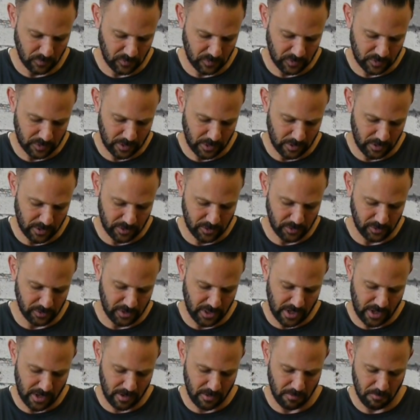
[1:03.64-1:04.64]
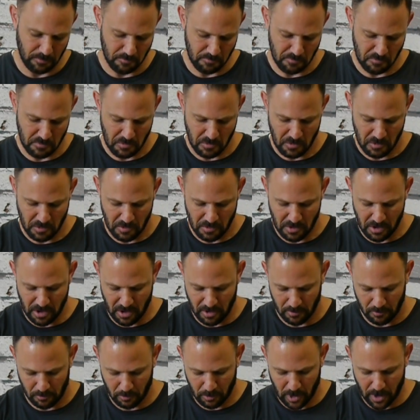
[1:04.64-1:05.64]
So this will take
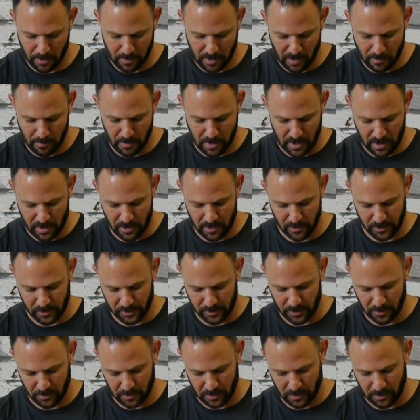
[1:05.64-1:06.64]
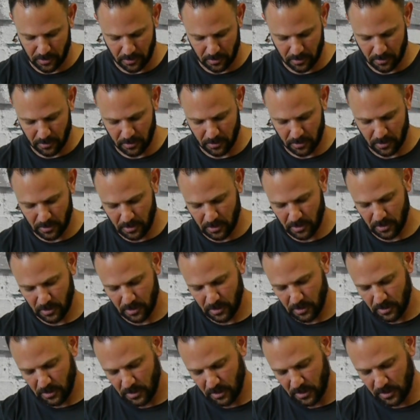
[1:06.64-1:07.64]
probably a minute or so to
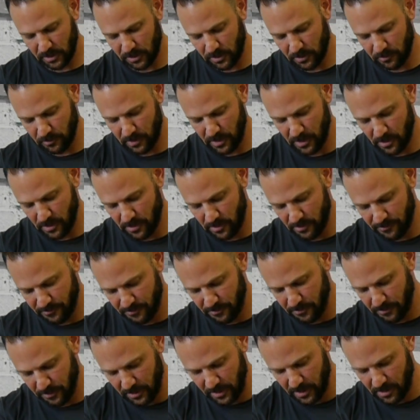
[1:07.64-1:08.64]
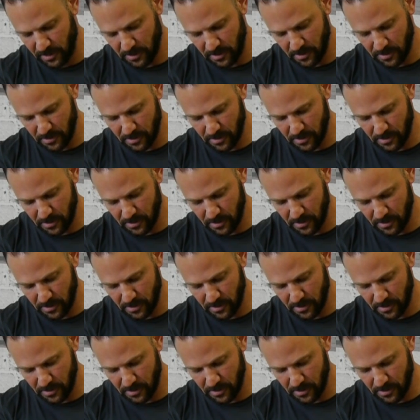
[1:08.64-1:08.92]
get the ring all fully